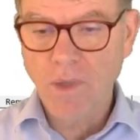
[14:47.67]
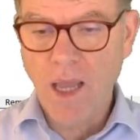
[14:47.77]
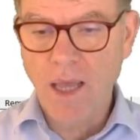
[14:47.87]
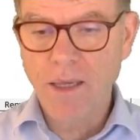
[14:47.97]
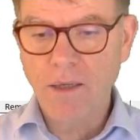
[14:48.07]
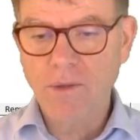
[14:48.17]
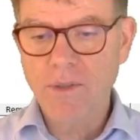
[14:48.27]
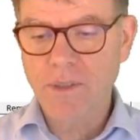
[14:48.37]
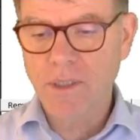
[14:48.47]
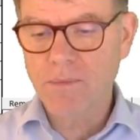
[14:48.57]
and here the
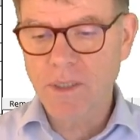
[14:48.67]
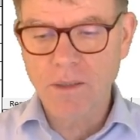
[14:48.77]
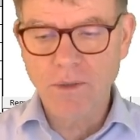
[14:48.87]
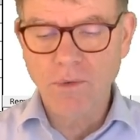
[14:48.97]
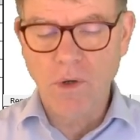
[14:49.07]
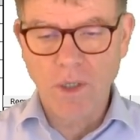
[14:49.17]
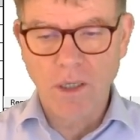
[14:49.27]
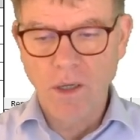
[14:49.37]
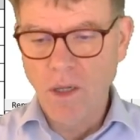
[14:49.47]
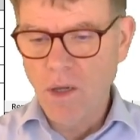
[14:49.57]
system tells you, okay,
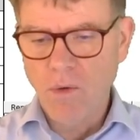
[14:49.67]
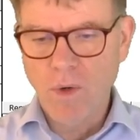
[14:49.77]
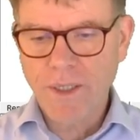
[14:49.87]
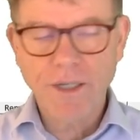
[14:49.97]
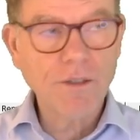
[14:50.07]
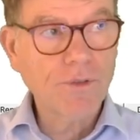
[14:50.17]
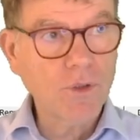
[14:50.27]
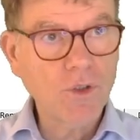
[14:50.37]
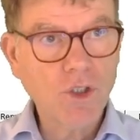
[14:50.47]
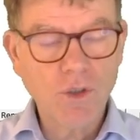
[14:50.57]
what kind of
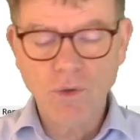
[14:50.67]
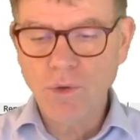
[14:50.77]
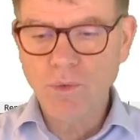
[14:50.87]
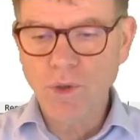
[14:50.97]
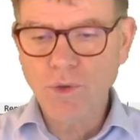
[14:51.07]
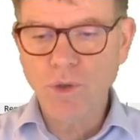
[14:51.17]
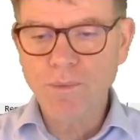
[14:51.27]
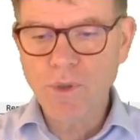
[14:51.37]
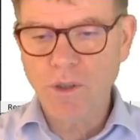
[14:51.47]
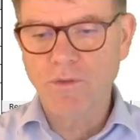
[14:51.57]
condition you want to
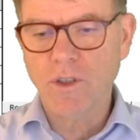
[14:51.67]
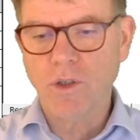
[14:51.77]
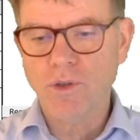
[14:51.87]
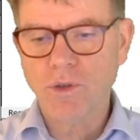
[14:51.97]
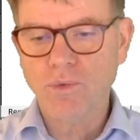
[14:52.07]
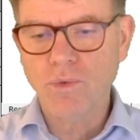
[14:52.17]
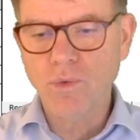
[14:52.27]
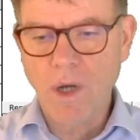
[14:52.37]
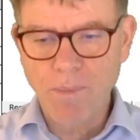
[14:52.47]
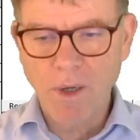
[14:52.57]
observe in order
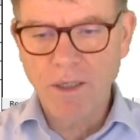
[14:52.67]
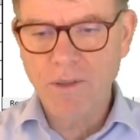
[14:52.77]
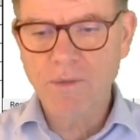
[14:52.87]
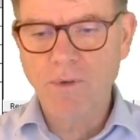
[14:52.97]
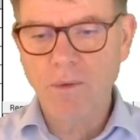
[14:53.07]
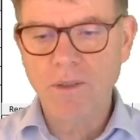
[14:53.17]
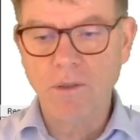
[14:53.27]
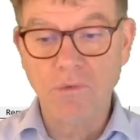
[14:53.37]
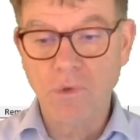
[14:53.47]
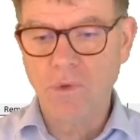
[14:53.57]
to apply this formatting.
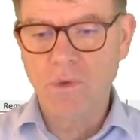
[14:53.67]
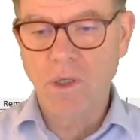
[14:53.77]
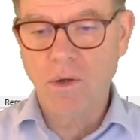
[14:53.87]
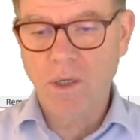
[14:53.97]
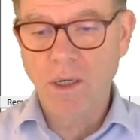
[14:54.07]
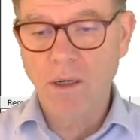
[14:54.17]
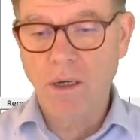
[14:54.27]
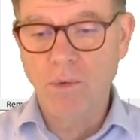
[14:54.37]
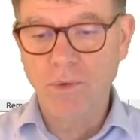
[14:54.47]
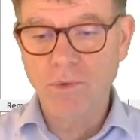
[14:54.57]
So you say, okay, I
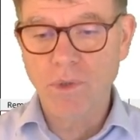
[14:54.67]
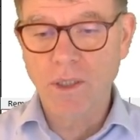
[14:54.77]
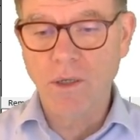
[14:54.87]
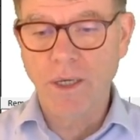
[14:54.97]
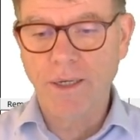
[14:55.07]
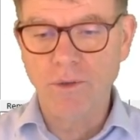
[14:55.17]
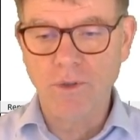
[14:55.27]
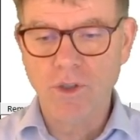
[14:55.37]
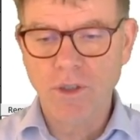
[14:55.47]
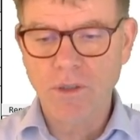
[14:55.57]
want to add a
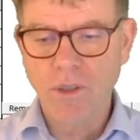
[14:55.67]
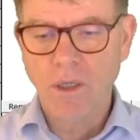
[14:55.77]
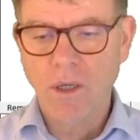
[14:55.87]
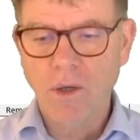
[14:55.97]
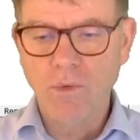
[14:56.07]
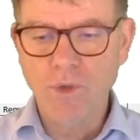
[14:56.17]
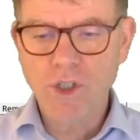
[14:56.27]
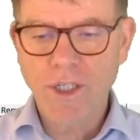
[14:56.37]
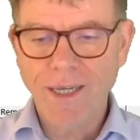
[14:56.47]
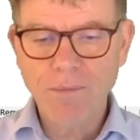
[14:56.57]
condition,
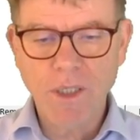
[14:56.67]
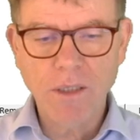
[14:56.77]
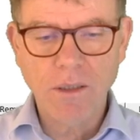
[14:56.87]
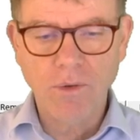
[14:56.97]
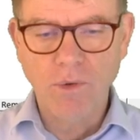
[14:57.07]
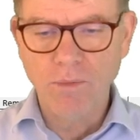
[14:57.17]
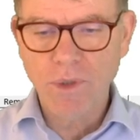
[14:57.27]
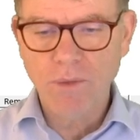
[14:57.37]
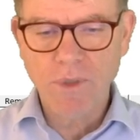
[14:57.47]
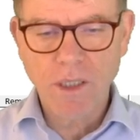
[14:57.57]
which can be, don't
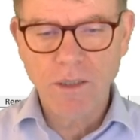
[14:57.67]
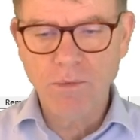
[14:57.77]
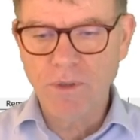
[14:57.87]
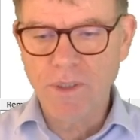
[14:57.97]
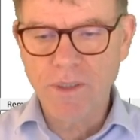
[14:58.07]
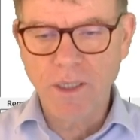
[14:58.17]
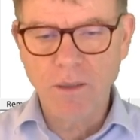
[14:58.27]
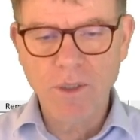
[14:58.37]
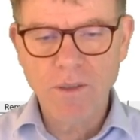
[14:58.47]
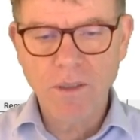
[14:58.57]
be misled with this
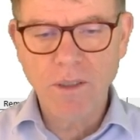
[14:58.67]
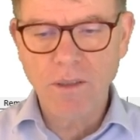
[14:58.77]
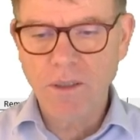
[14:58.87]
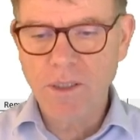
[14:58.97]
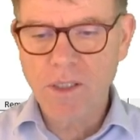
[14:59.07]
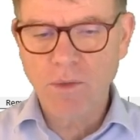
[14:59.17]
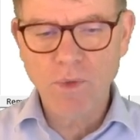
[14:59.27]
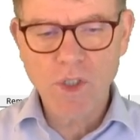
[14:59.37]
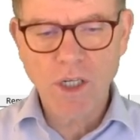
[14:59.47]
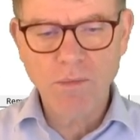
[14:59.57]
ABC,
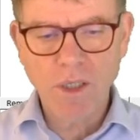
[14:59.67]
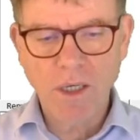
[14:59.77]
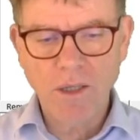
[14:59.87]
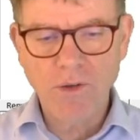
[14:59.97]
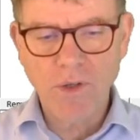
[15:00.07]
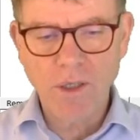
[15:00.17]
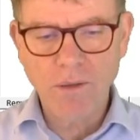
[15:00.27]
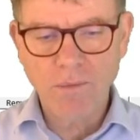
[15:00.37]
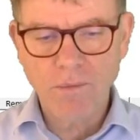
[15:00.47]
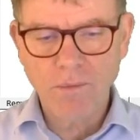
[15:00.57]
which can be anything
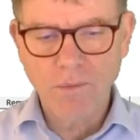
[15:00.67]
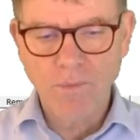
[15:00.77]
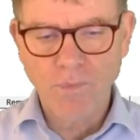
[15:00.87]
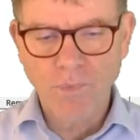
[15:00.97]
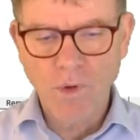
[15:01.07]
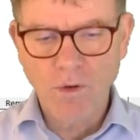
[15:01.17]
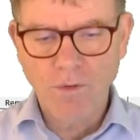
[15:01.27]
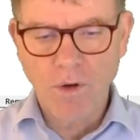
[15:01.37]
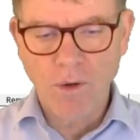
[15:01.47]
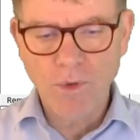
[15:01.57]

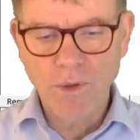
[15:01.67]
from the